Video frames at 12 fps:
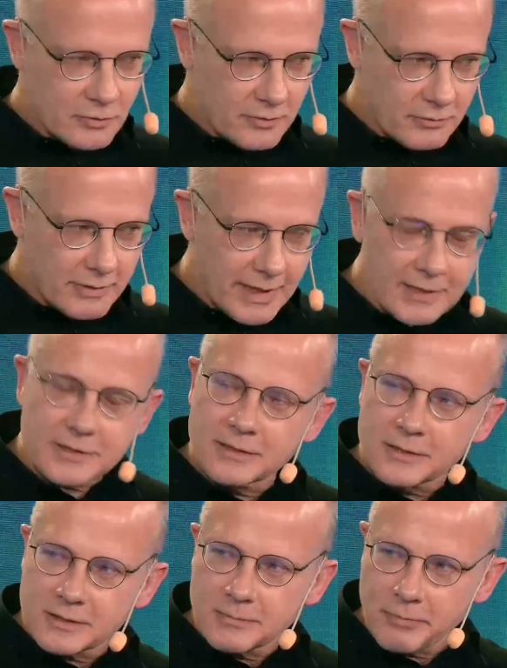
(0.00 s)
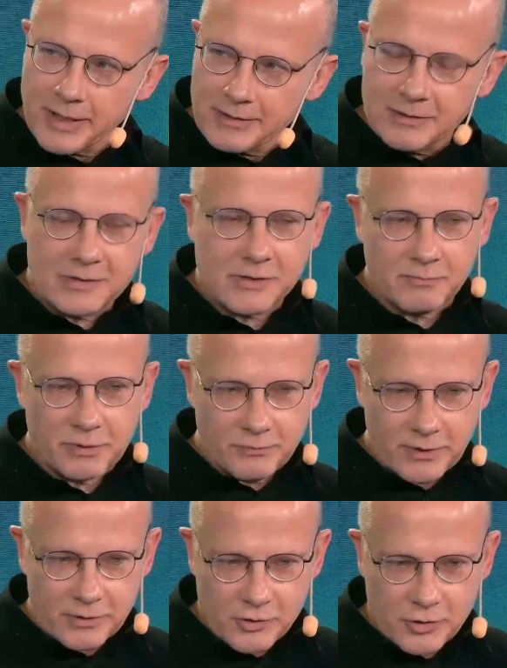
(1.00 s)
to create interdependence
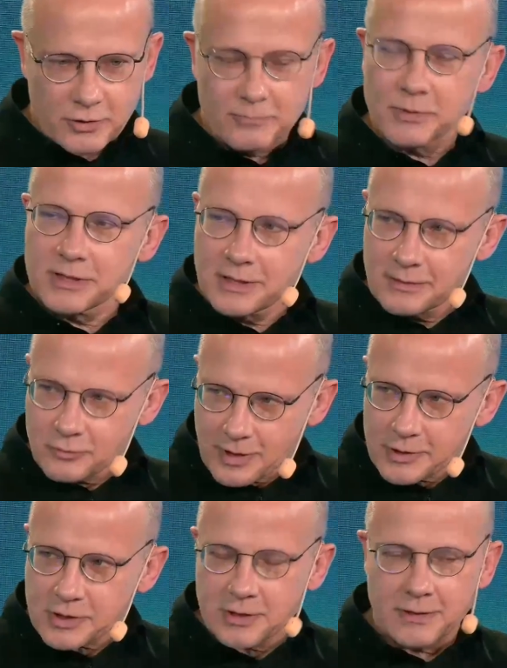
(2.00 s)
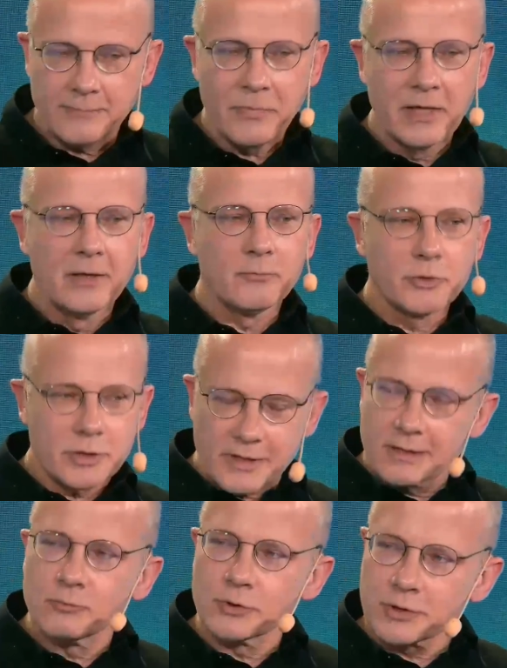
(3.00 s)
between Germany and Russia, which
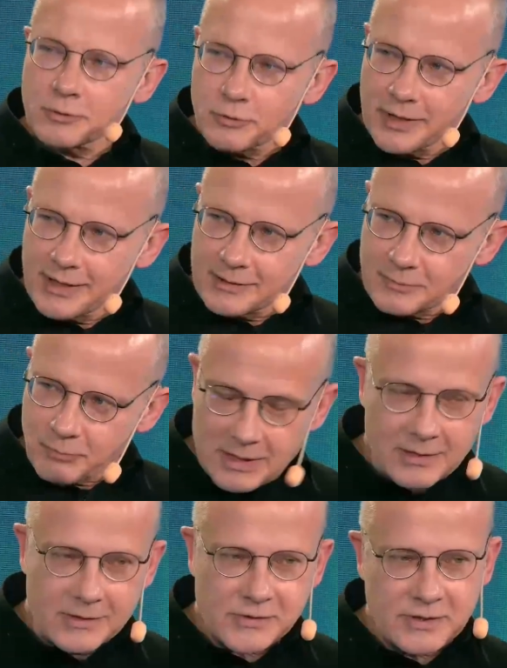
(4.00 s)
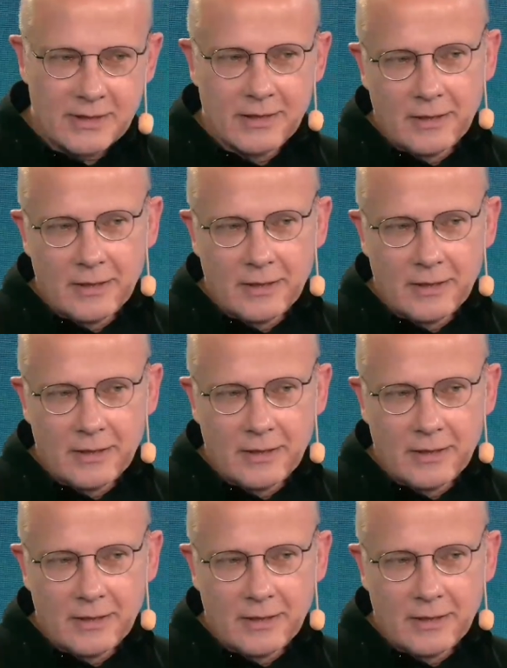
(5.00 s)
then would create peace.